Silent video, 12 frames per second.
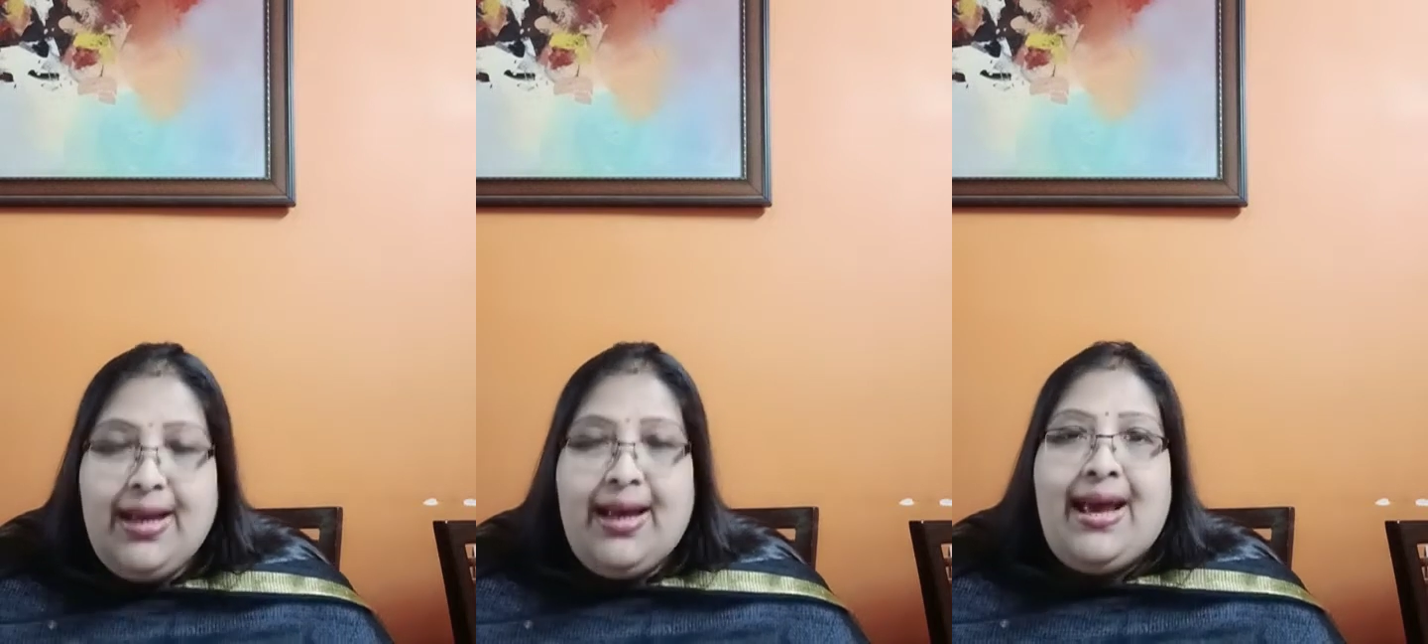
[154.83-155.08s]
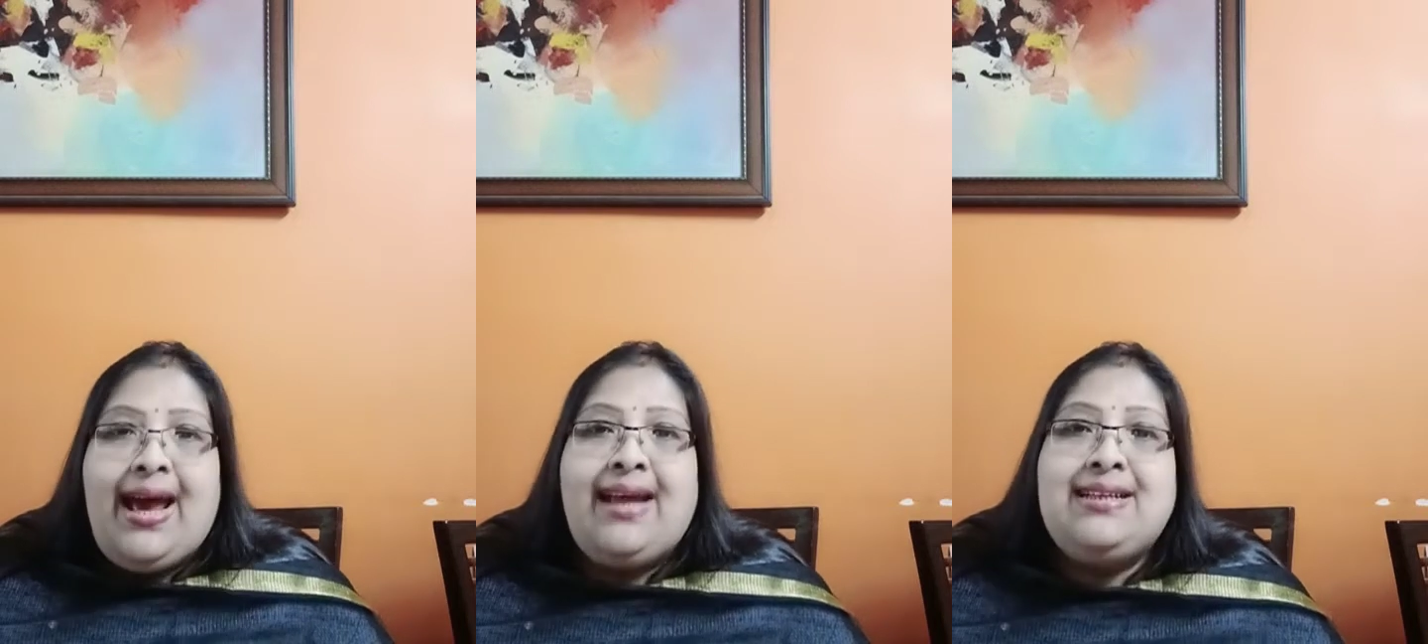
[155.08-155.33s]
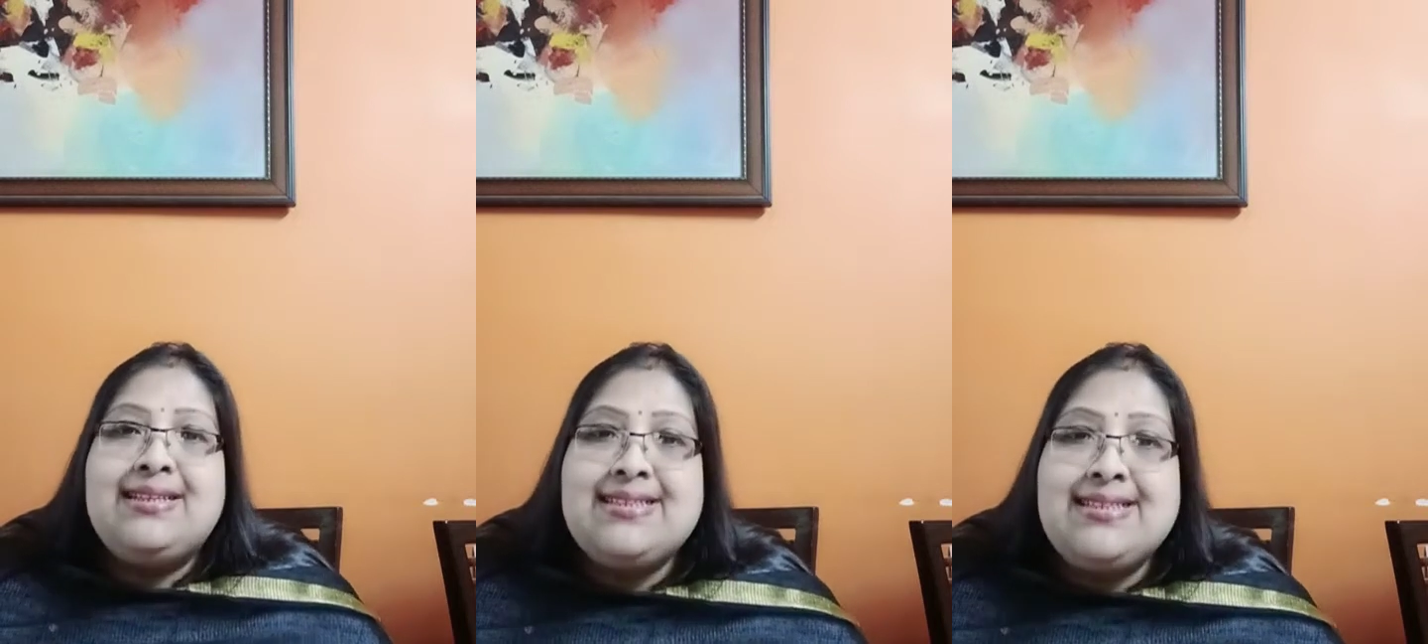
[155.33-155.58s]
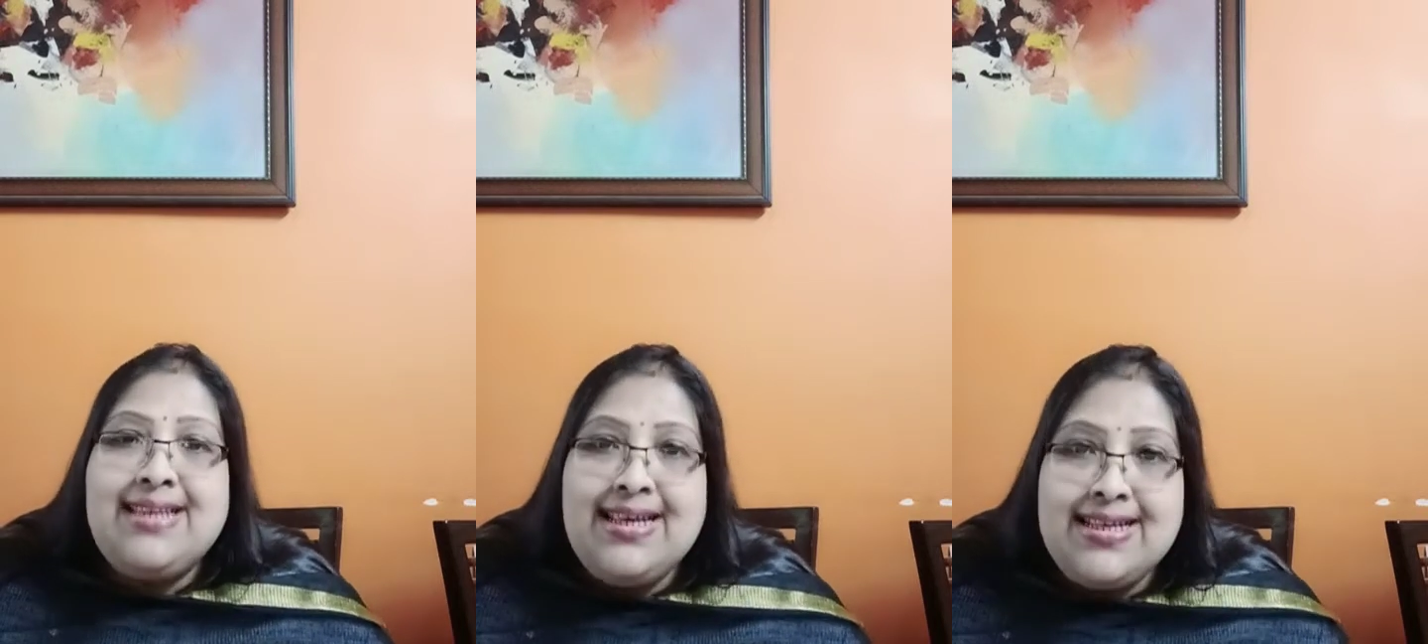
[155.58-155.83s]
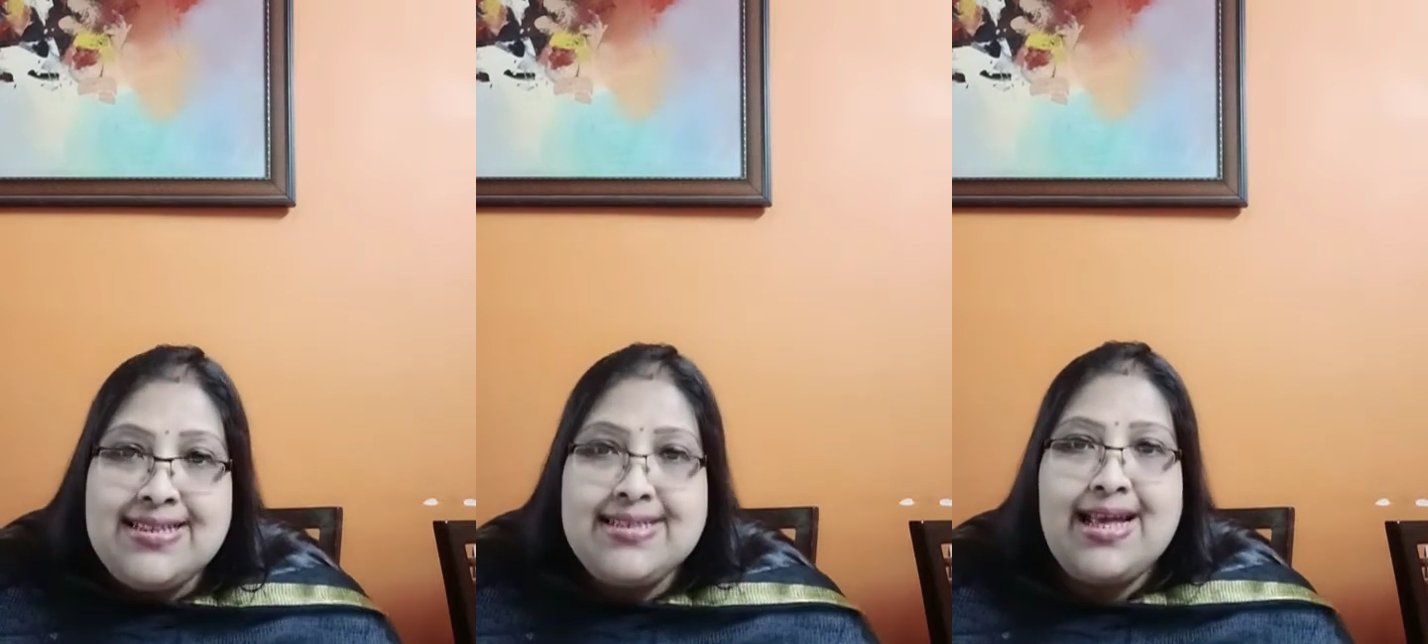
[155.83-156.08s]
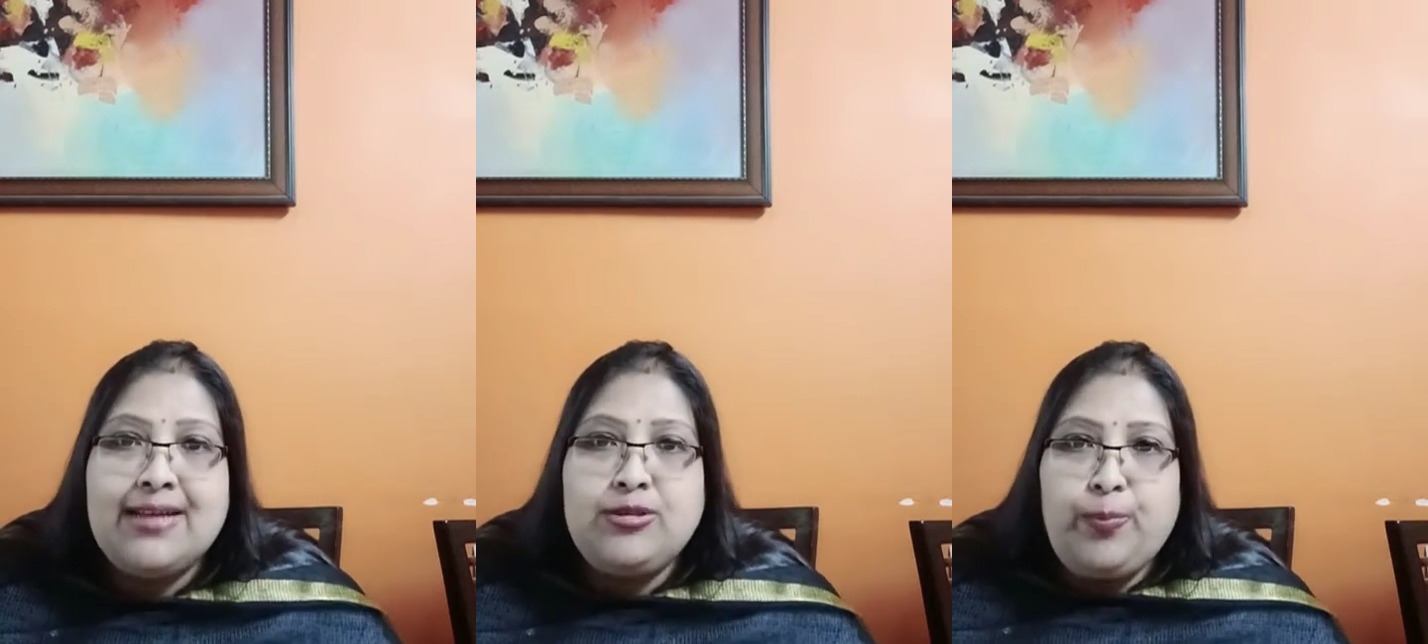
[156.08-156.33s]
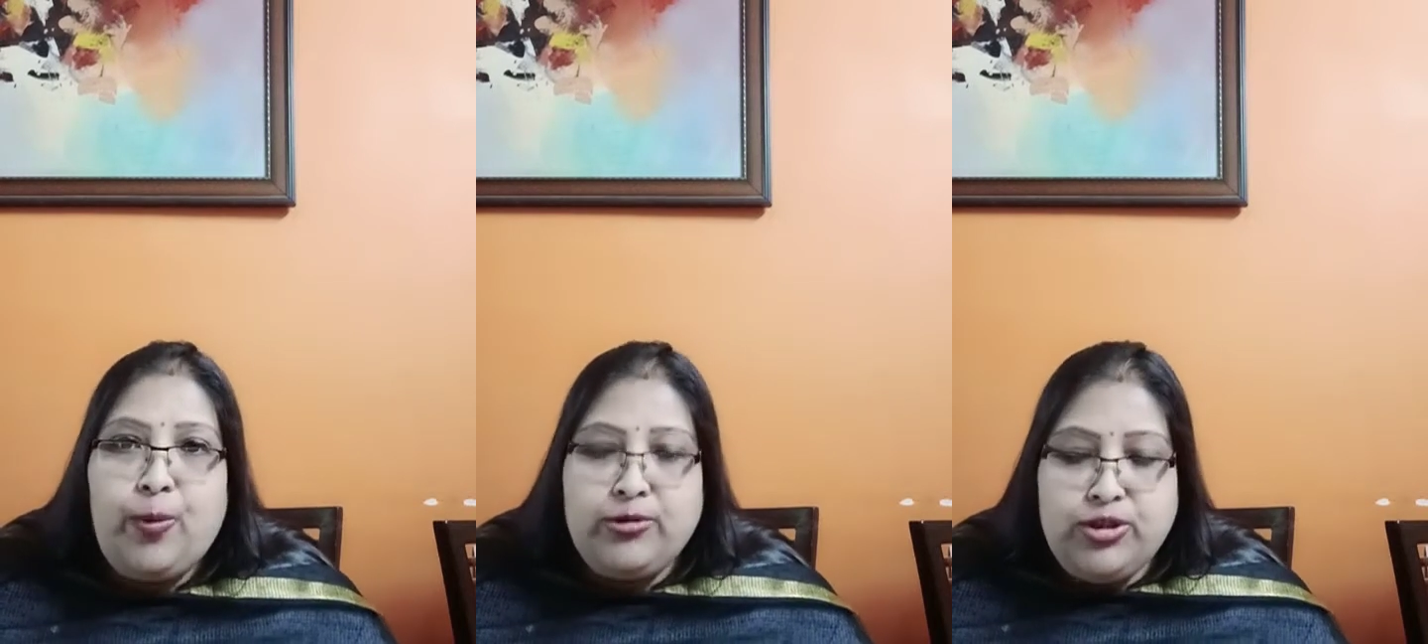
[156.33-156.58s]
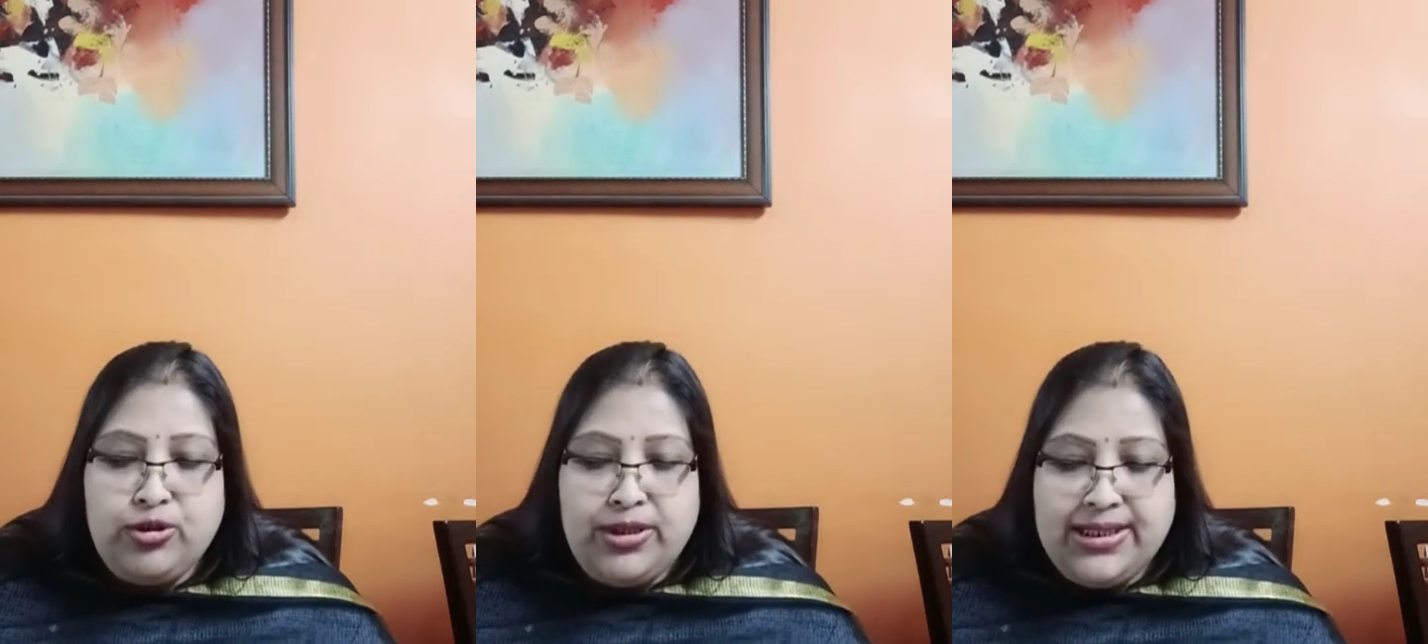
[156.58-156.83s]
and he seized that
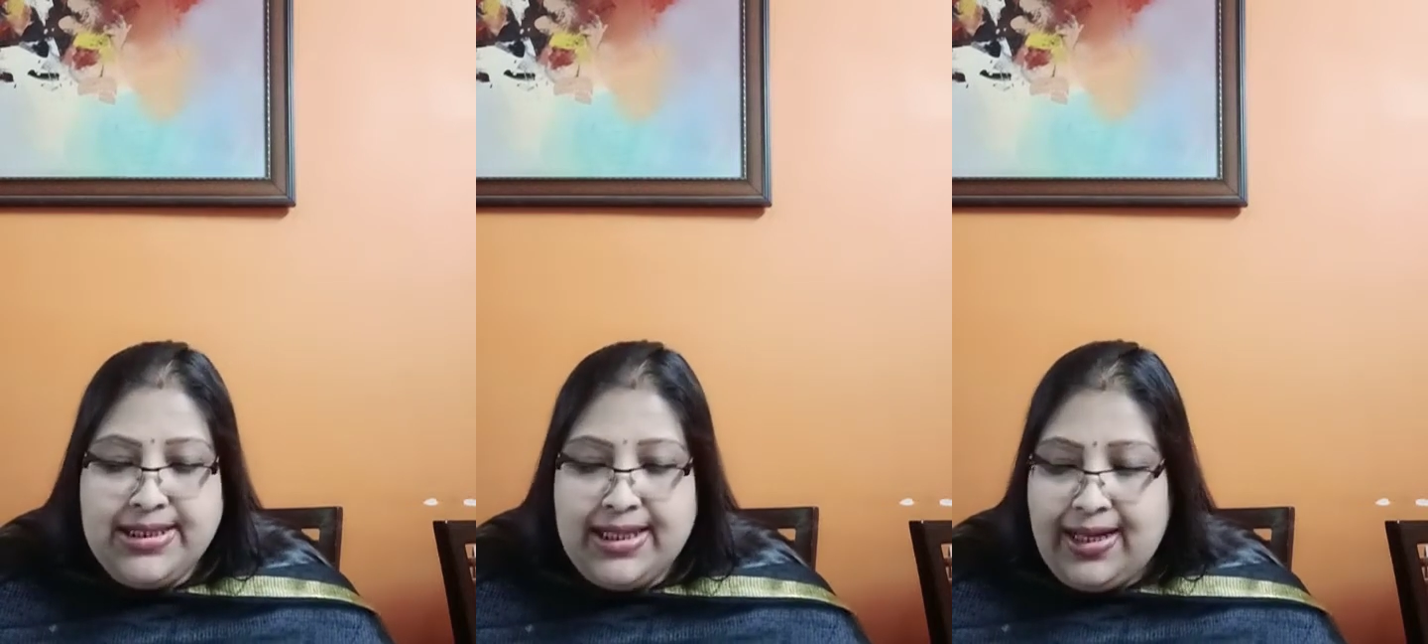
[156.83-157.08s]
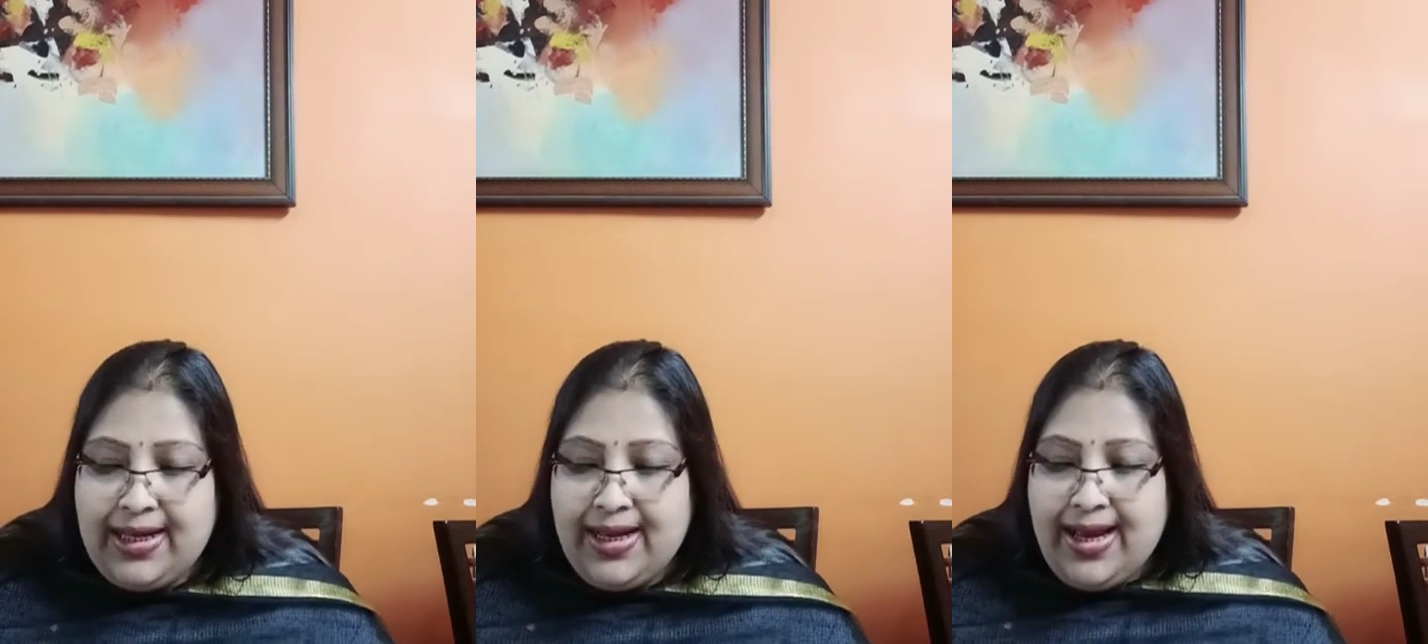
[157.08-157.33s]
opportunity